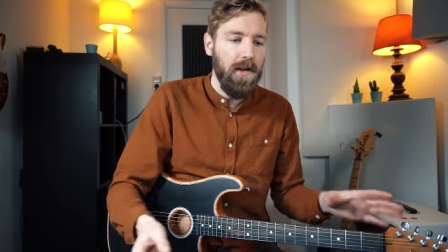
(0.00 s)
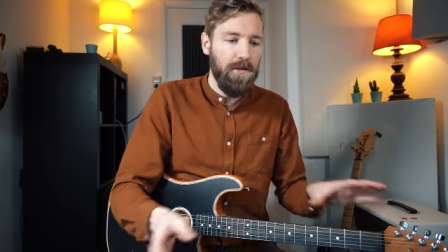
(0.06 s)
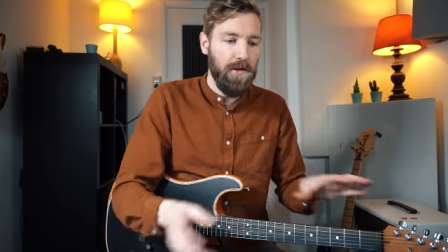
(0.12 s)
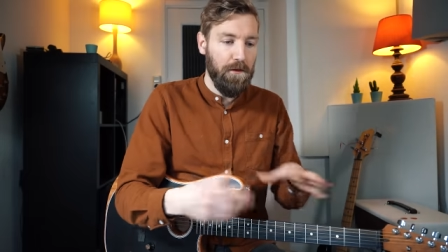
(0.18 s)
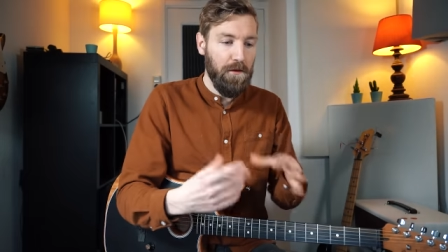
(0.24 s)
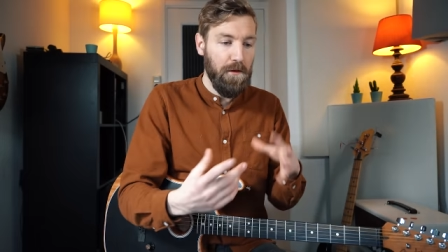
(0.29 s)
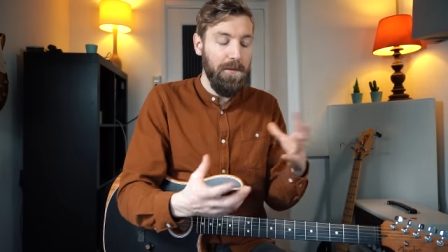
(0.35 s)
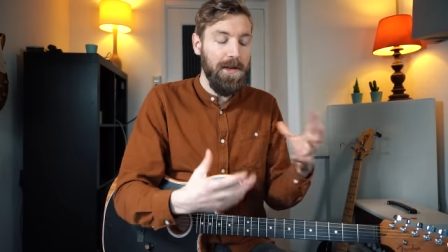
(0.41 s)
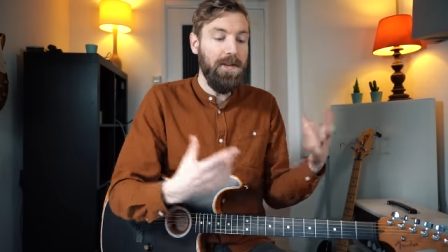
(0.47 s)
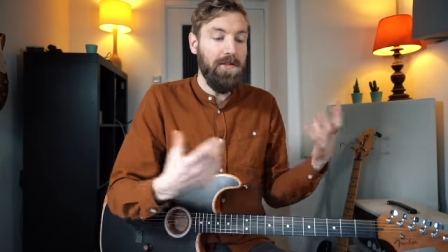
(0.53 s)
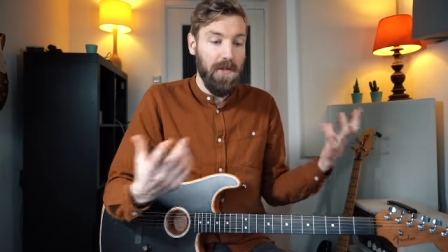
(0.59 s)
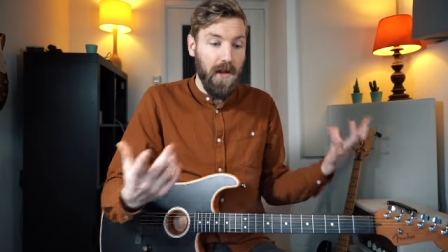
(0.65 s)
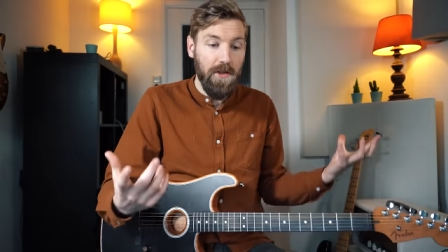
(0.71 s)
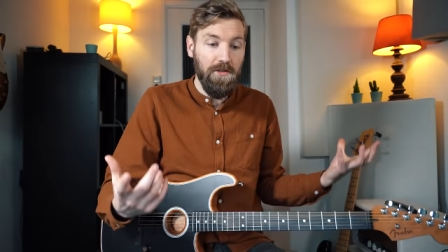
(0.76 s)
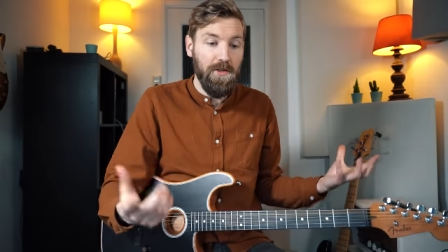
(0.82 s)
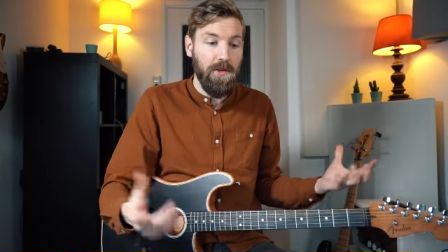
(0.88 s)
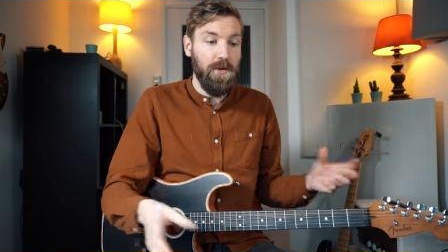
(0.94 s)
So for me, it's
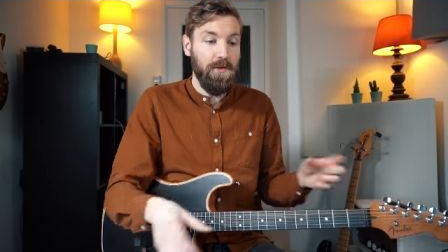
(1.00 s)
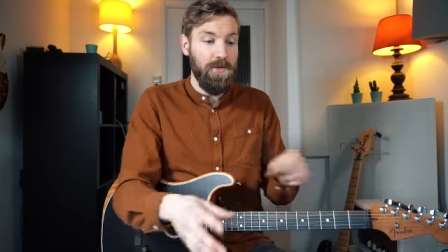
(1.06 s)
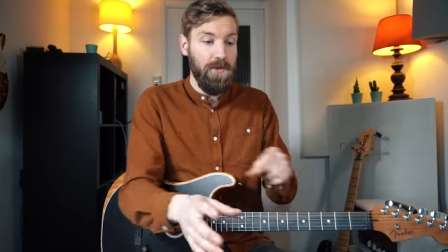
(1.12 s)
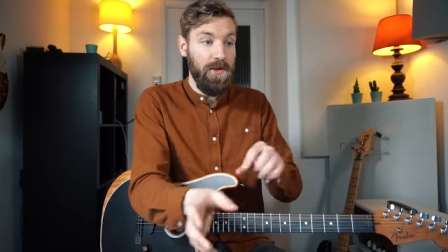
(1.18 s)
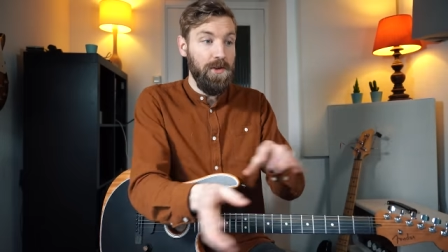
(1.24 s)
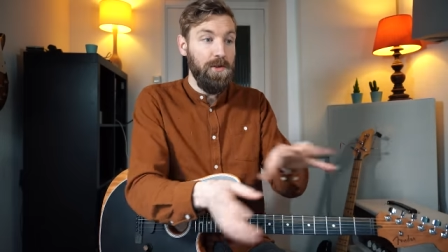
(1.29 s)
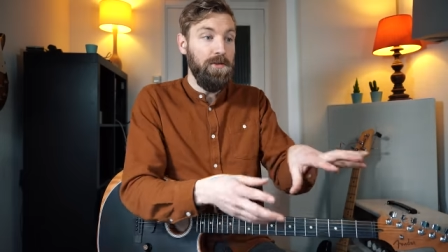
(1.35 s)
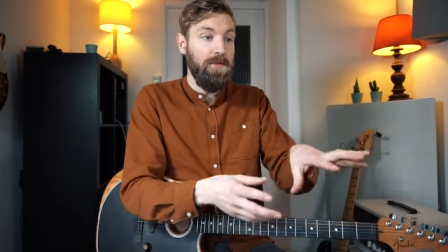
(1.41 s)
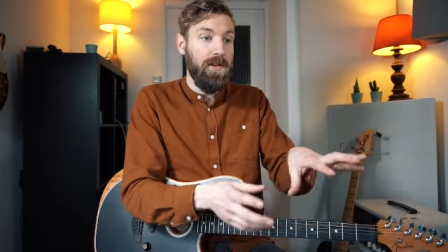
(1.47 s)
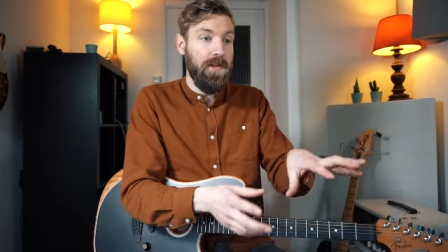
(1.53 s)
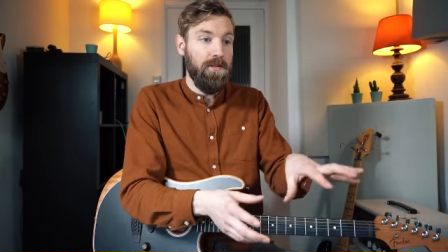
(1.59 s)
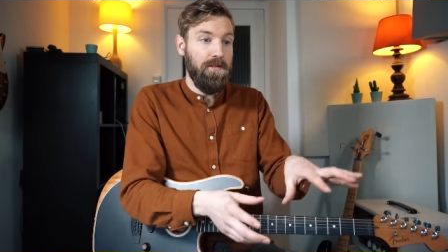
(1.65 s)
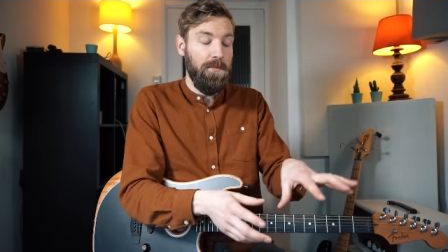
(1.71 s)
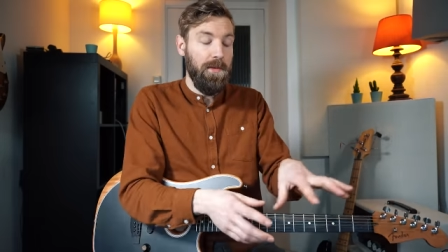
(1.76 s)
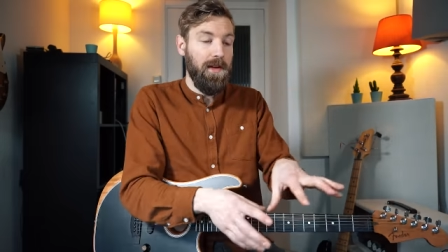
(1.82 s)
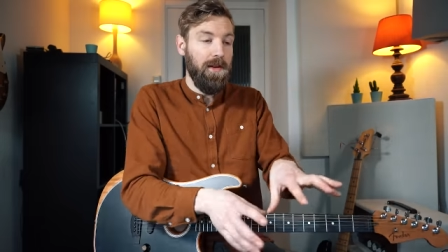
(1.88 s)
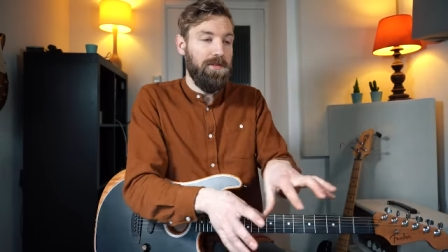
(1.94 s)
logical to use
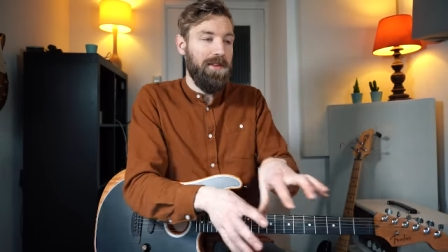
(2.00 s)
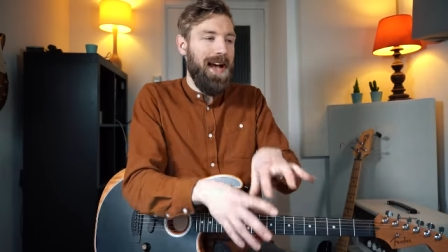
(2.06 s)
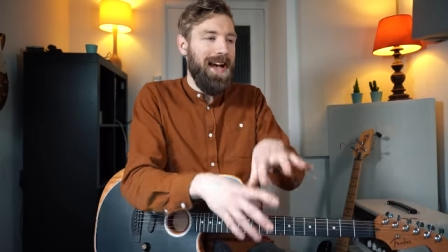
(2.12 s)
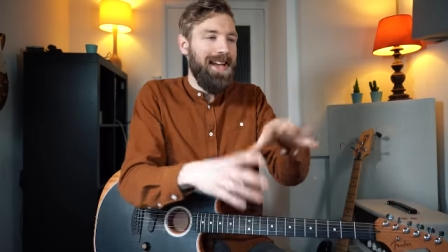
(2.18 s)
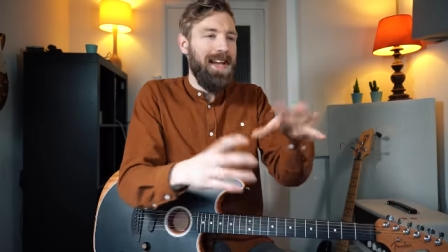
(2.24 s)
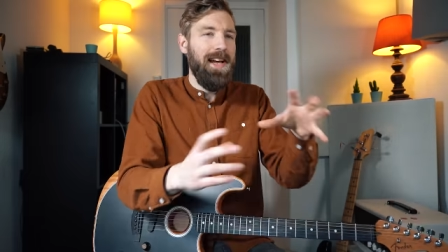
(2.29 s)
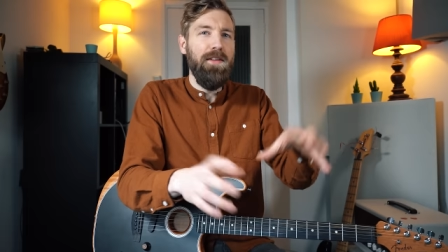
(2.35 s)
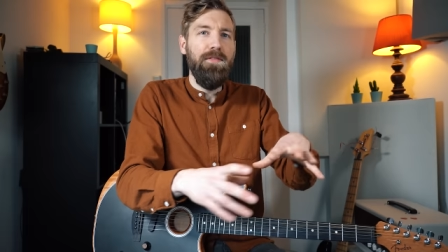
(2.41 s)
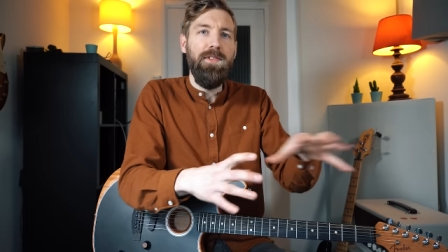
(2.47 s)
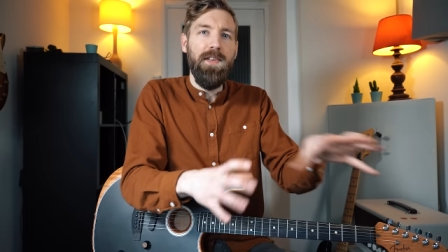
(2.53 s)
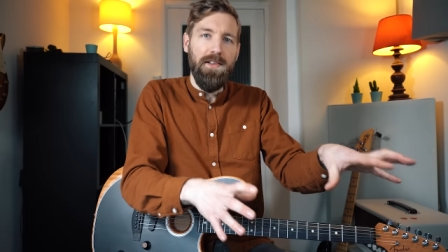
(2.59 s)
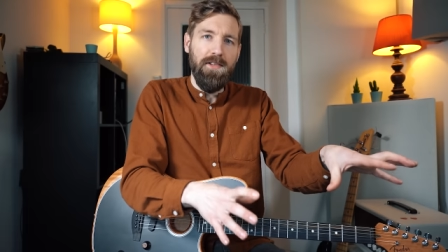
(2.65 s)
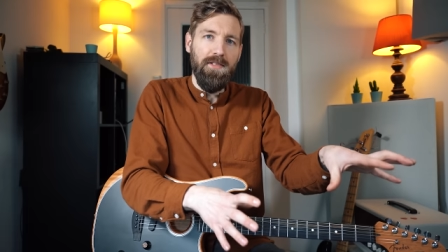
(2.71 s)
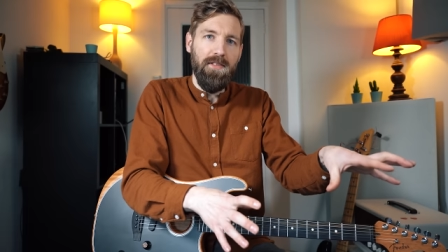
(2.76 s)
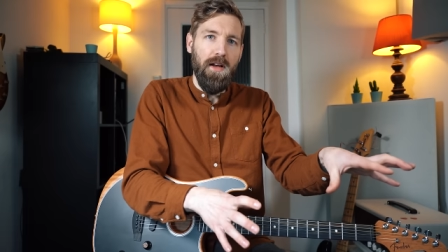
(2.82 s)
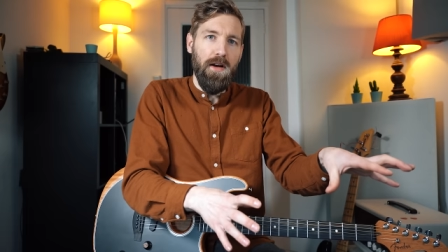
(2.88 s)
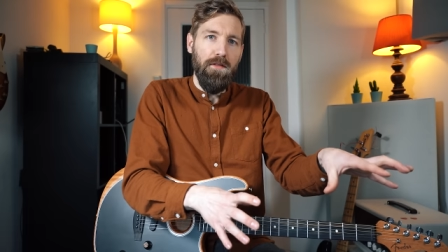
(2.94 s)
this because I have
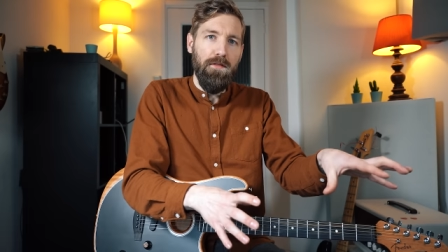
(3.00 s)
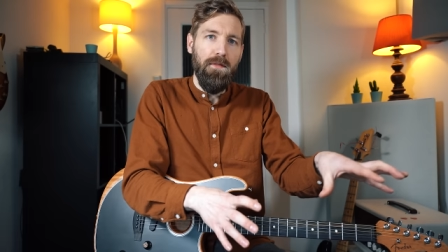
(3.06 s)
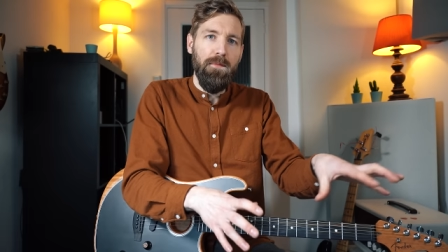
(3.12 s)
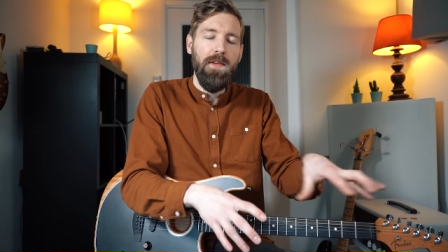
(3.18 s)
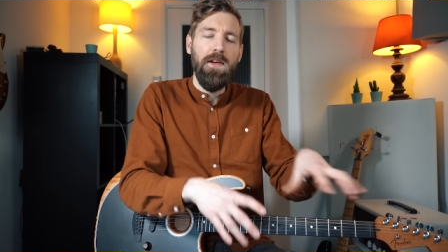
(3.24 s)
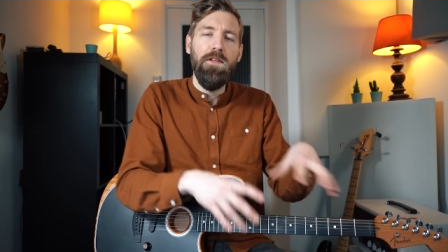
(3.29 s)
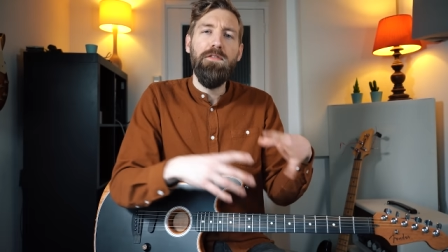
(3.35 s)
this stuff.